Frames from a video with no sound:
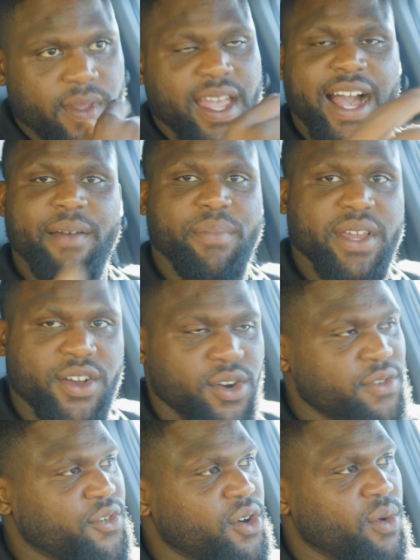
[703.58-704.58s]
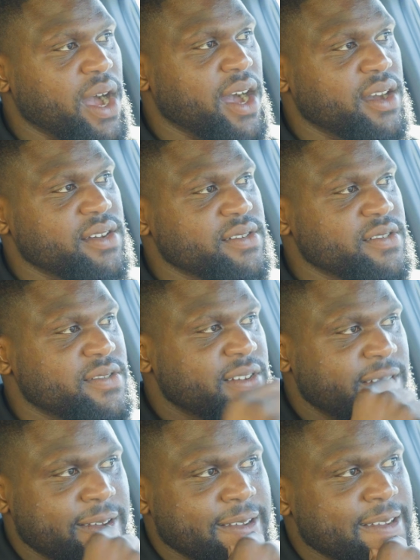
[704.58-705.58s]
I've been gone for a while.
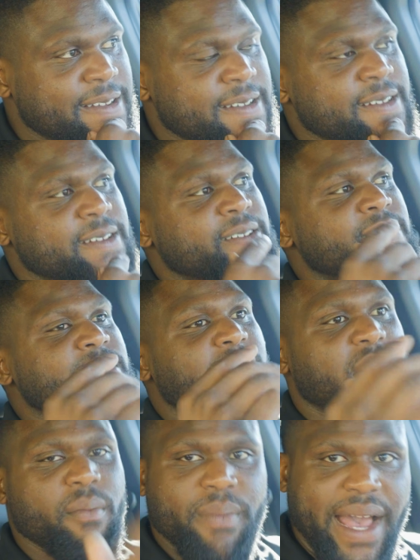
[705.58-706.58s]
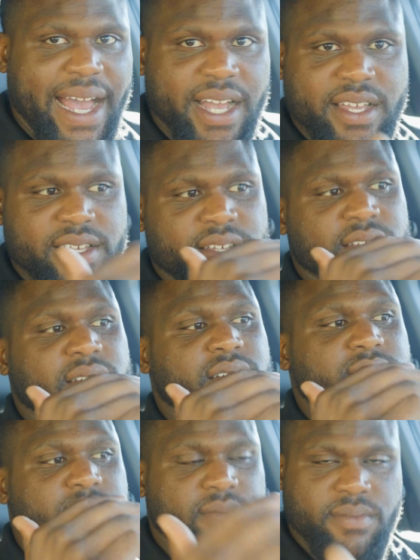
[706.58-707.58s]
I'm back.
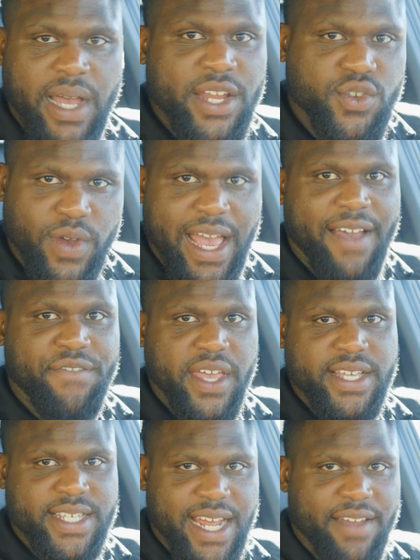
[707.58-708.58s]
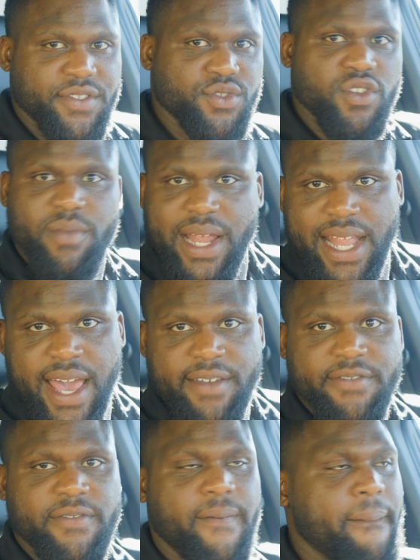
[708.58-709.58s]
I do have things that I have to do in my
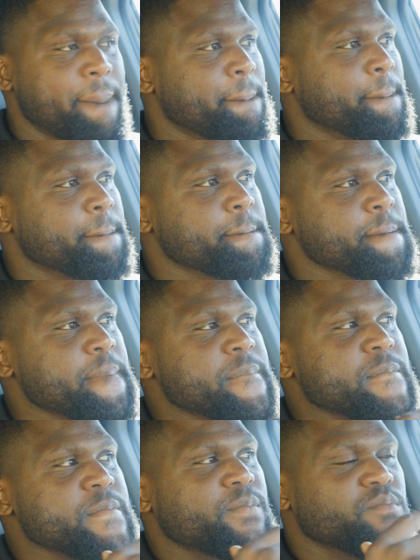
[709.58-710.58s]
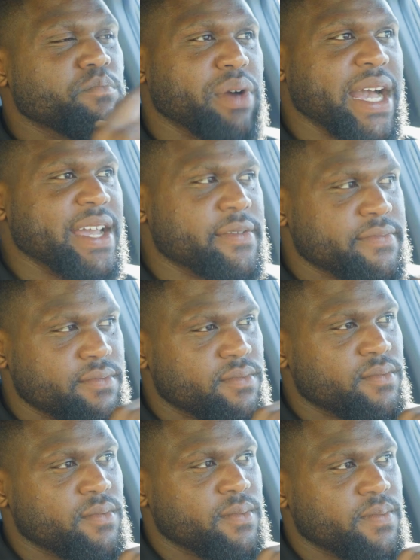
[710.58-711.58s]
life. But
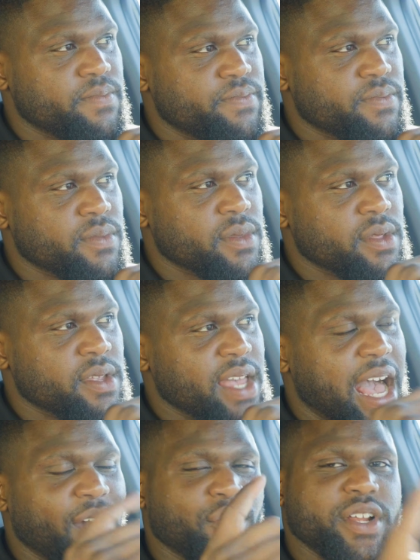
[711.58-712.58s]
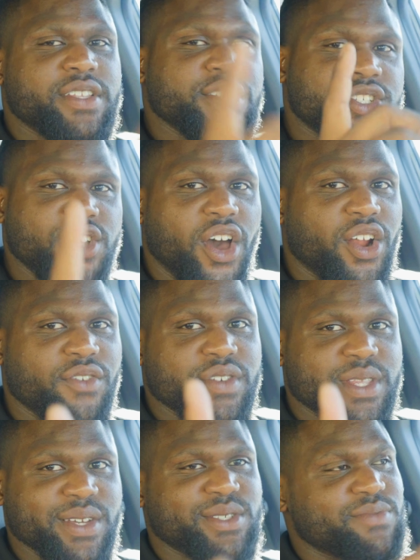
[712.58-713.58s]
I wanted to start off with
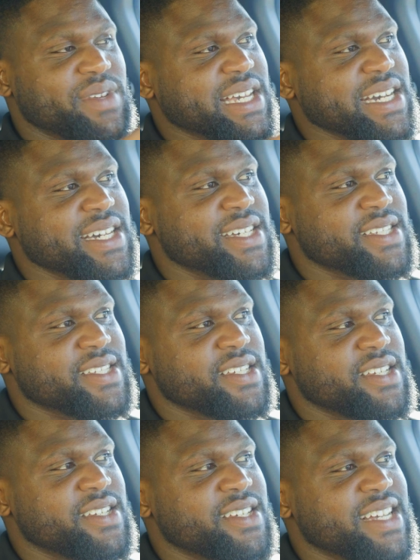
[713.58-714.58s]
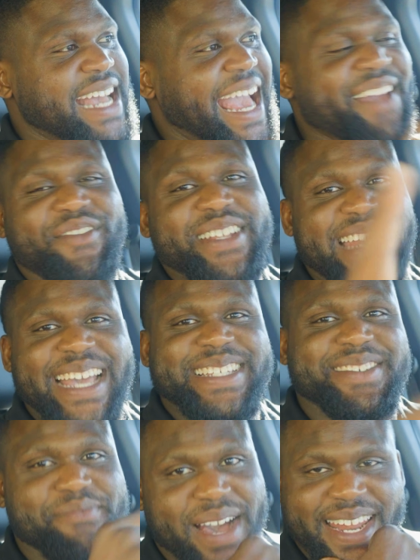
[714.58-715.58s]
this one because every day
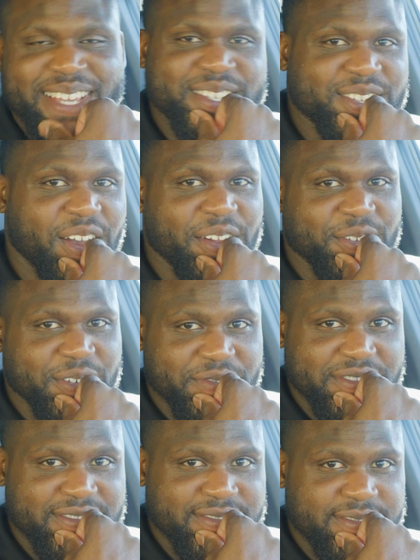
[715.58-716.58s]
somebody is starting over.